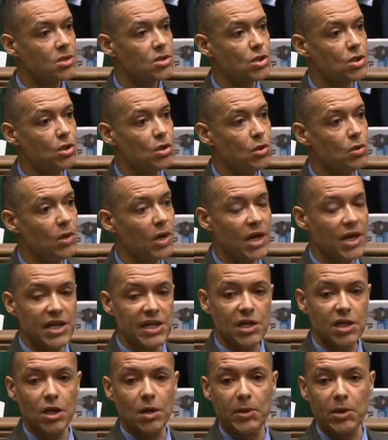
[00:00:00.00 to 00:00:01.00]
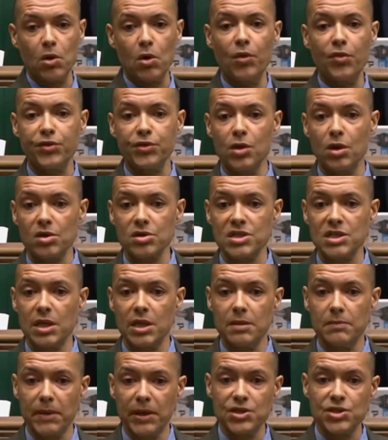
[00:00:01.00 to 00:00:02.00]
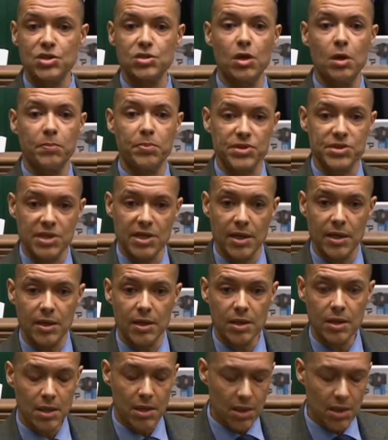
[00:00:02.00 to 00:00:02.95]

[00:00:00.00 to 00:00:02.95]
to an economic orthodoxy that the benches opposite